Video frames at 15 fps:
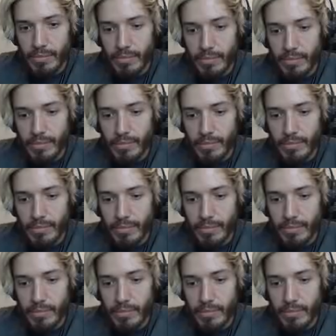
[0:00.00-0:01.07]

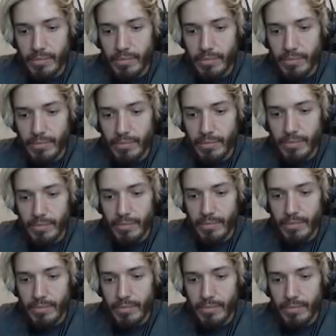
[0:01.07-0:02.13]

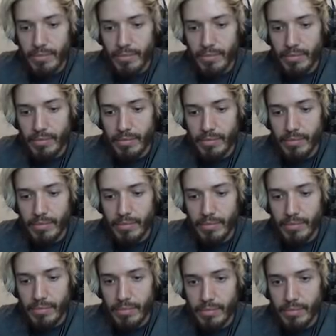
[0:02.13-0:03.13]
No one is speaking in this clip.